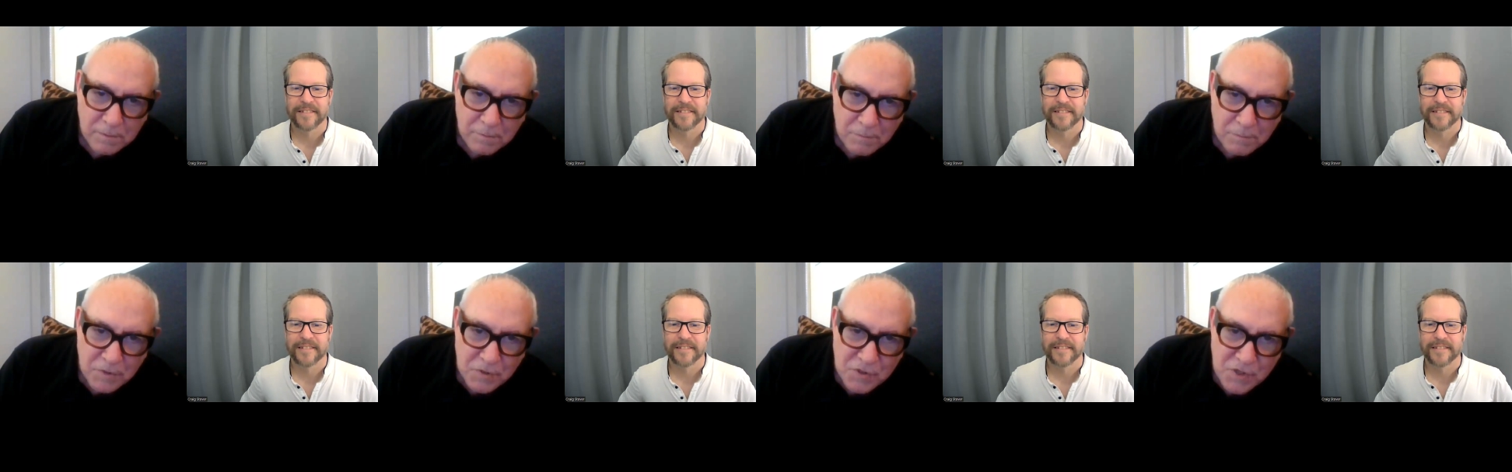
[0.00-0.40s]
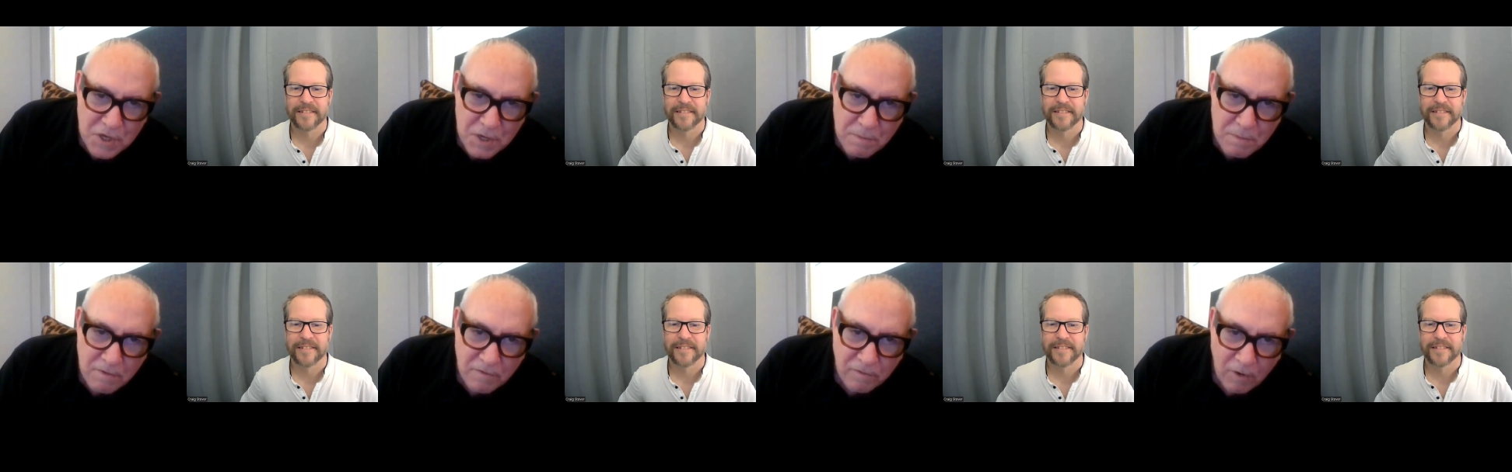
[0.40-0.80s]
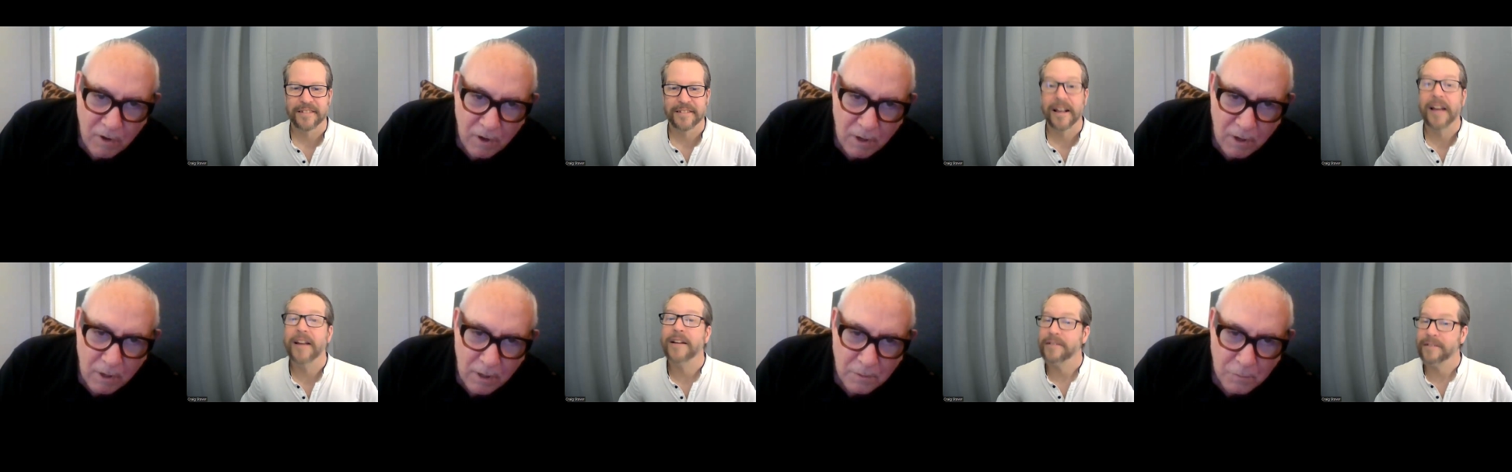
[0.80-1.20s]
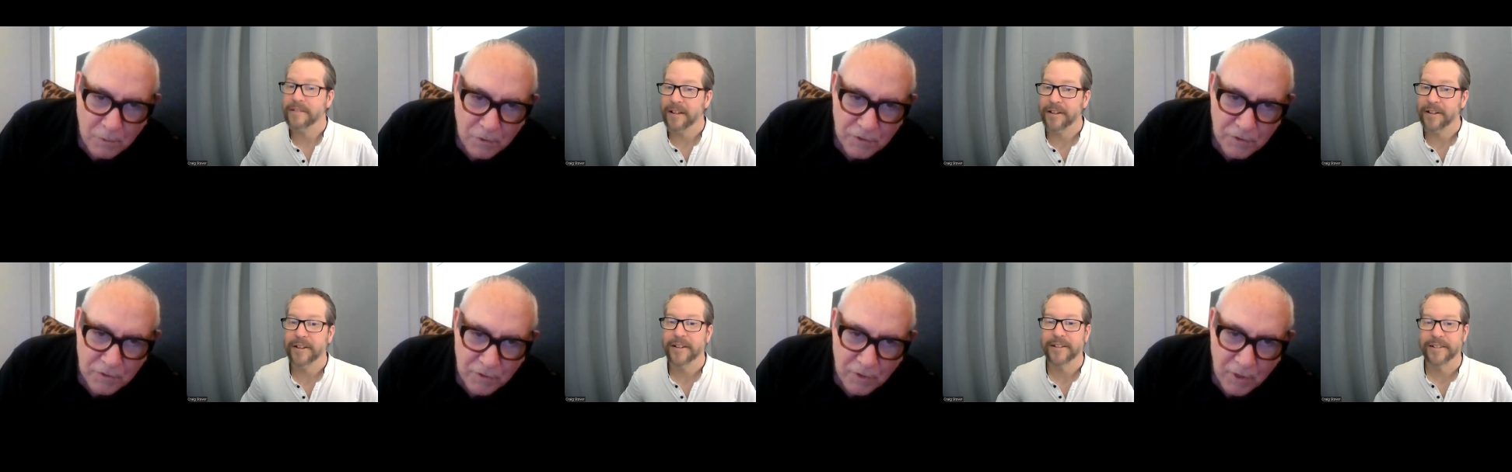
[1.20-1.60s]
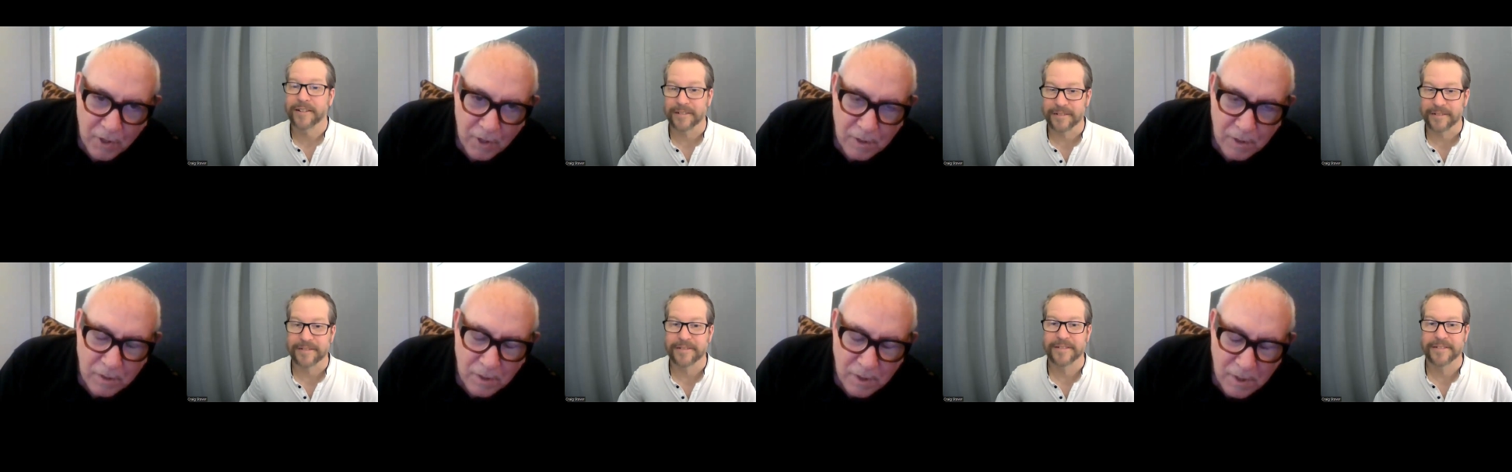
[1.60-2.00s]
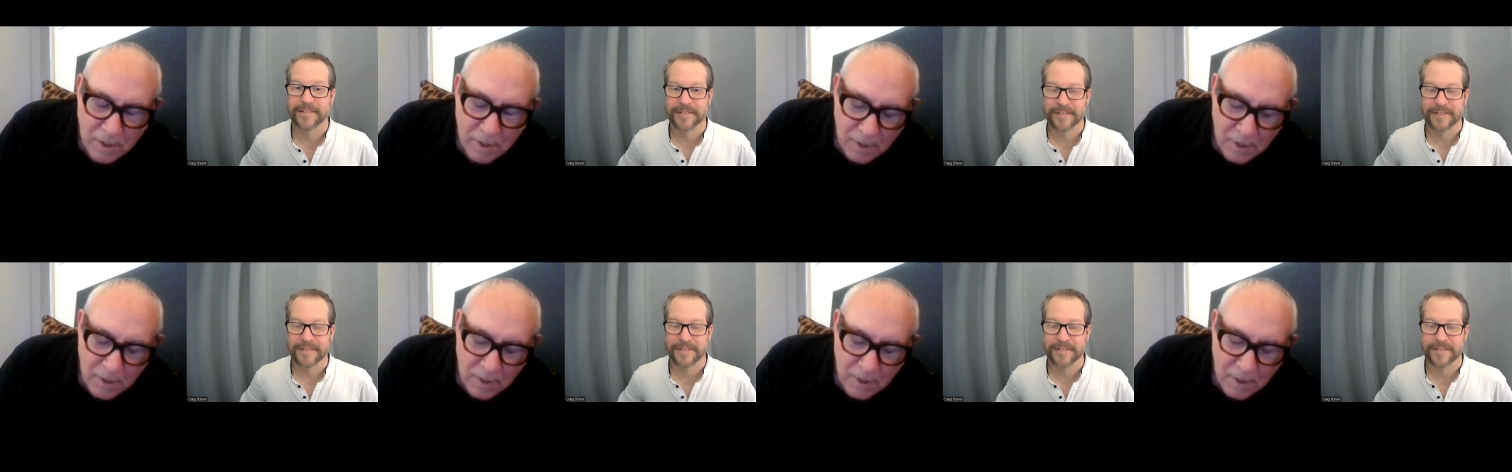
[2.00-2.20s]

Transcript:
Speaker 1: Museum of Art with the